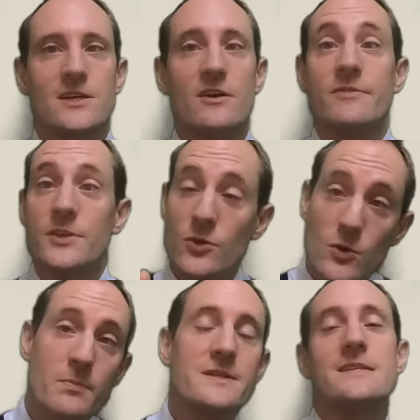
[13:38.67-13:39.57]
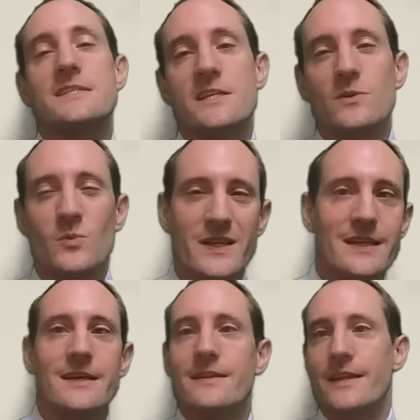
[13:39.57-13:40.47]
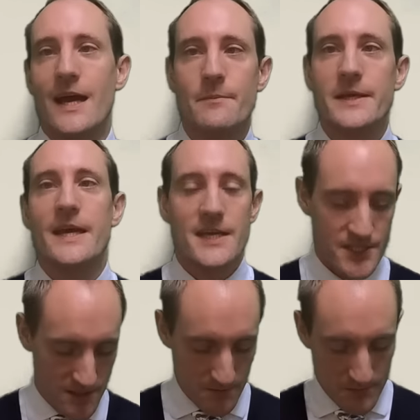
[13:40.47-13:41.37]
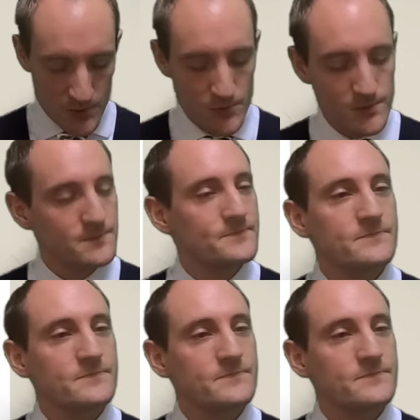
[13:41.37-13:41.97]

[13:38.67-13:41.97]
of your position within the application pool,